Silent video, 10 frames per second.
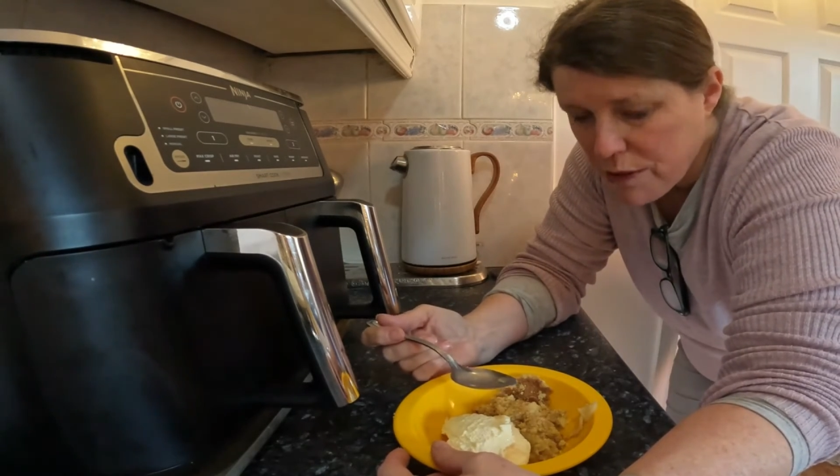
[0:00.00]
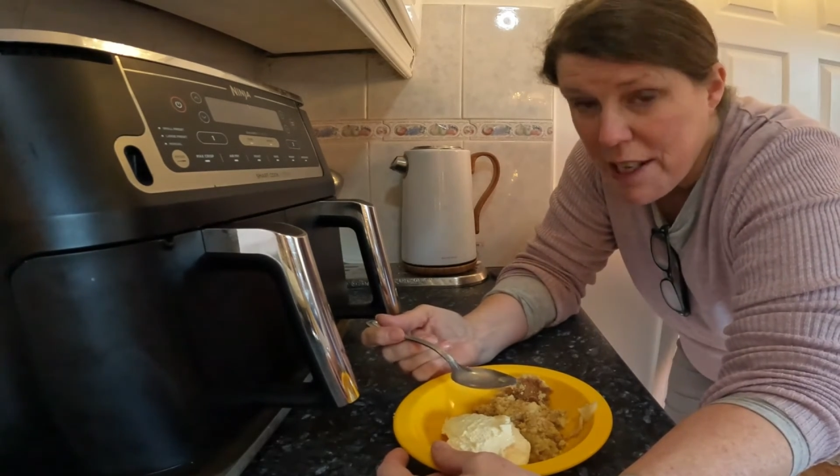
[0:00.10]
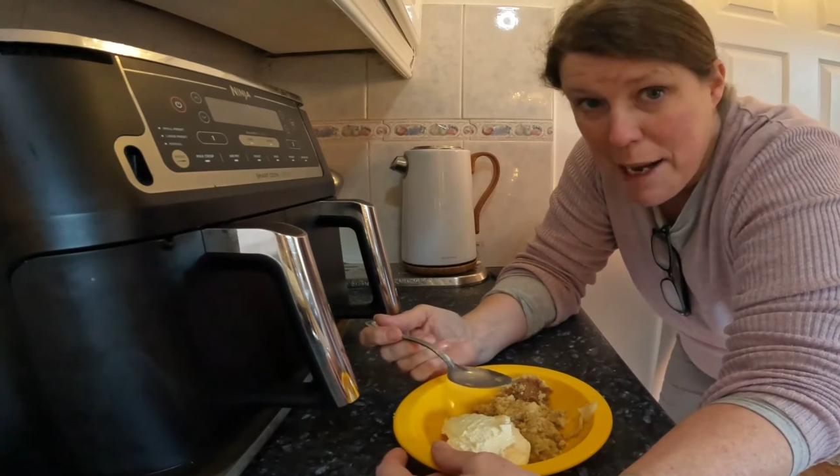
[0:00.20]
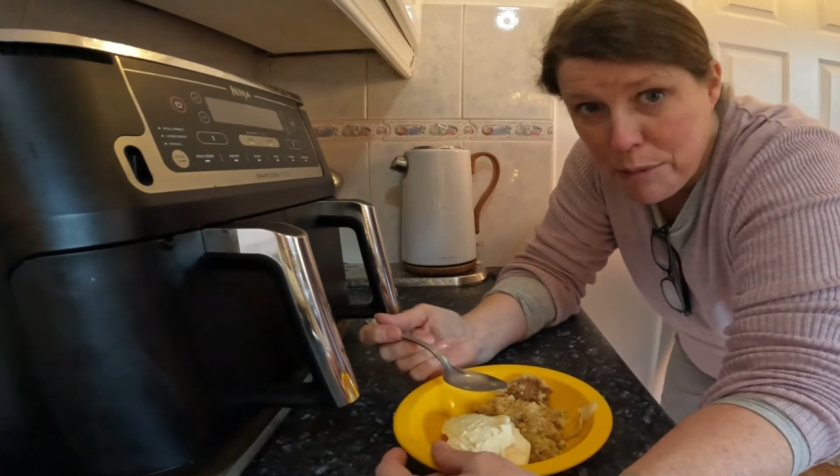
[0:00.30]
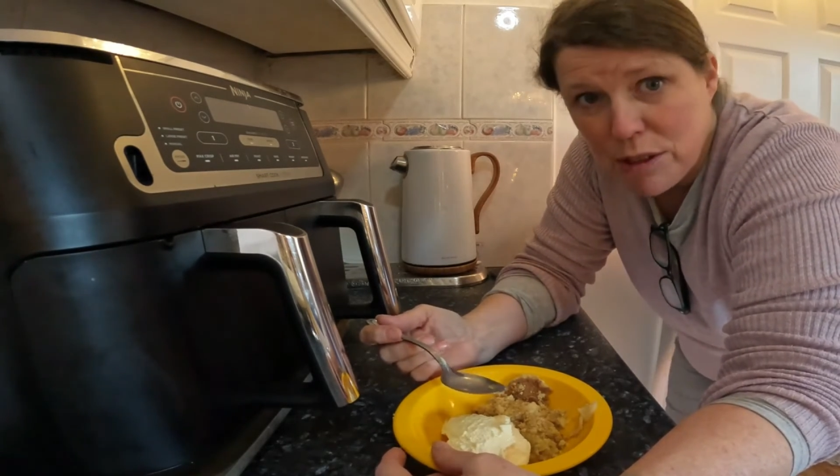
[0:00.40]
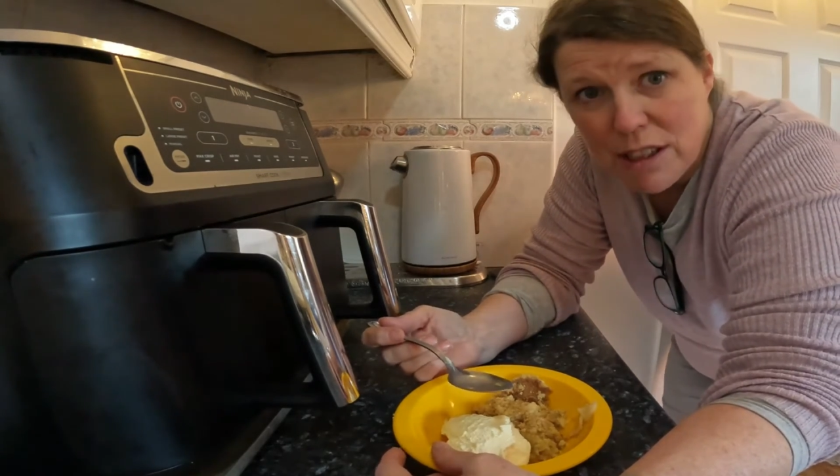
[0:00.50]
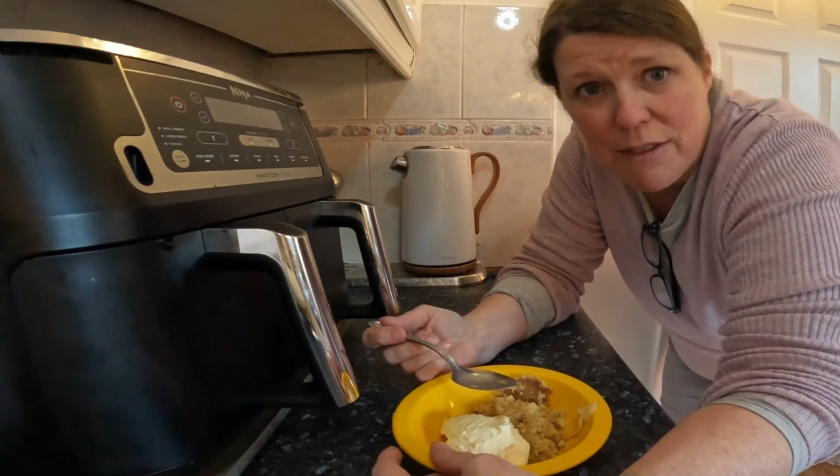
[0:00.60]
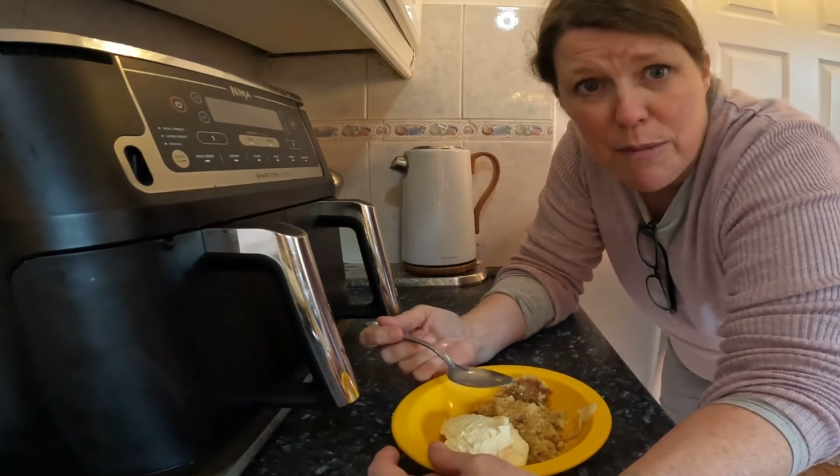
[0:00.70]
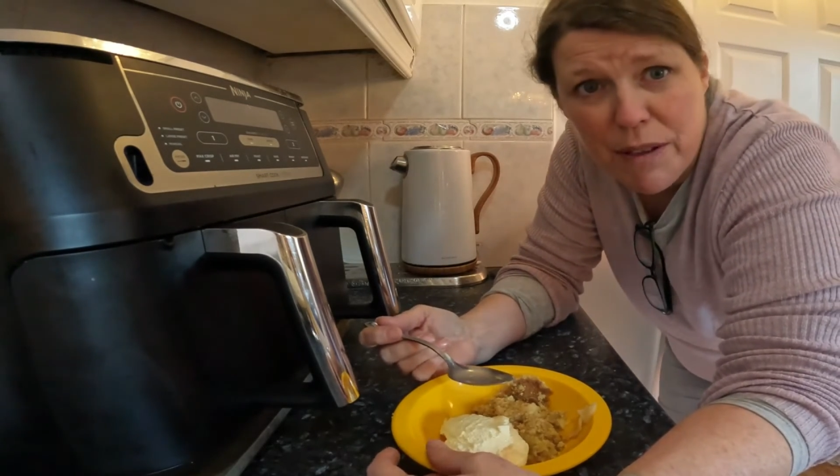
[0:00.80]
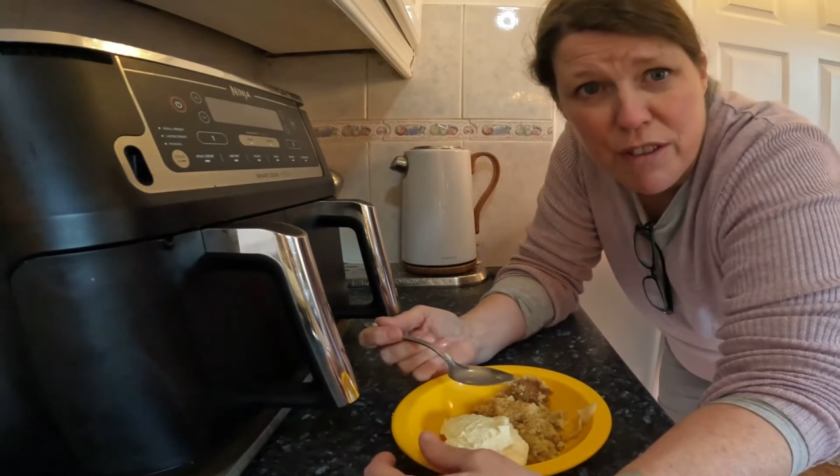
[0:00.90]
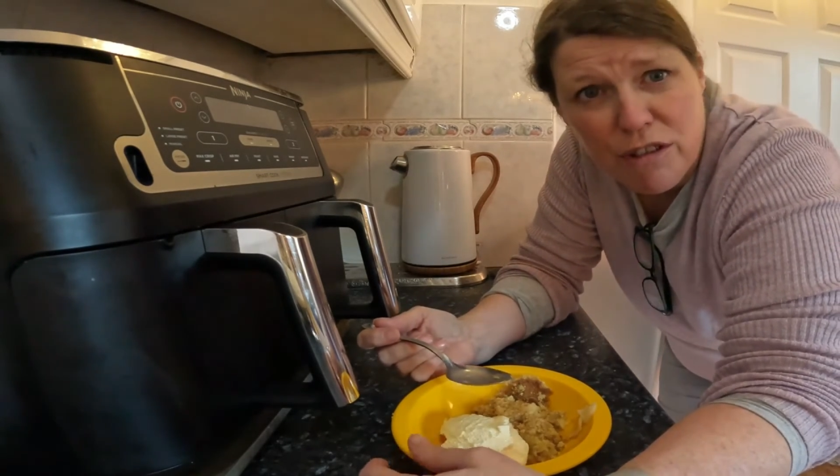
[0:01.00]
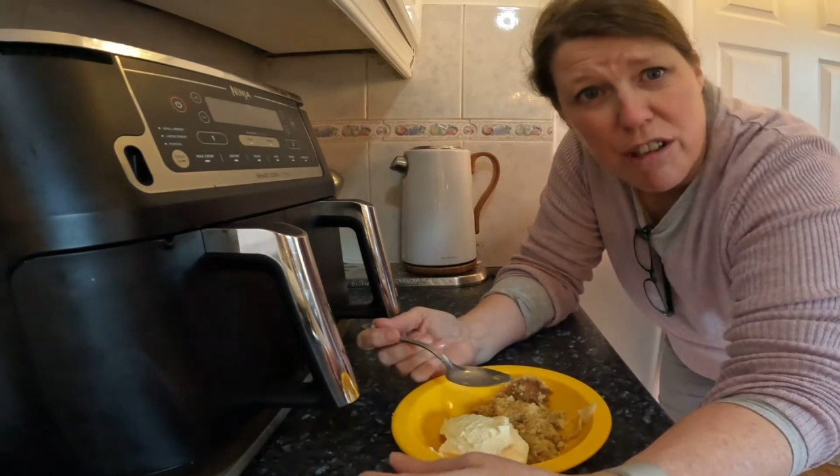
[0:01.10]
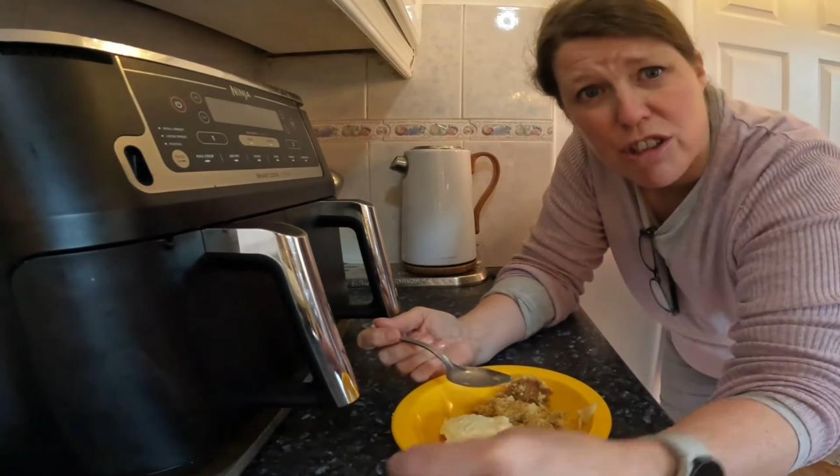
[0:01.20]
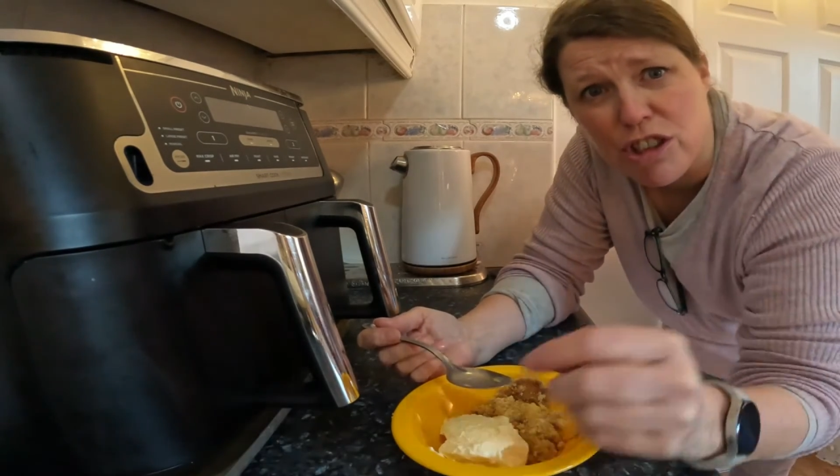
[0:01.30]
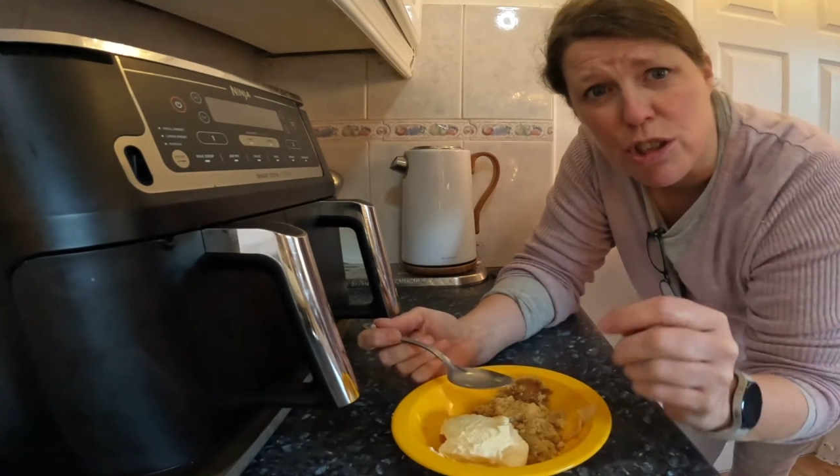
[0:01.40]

The apple does have a bit of a crunch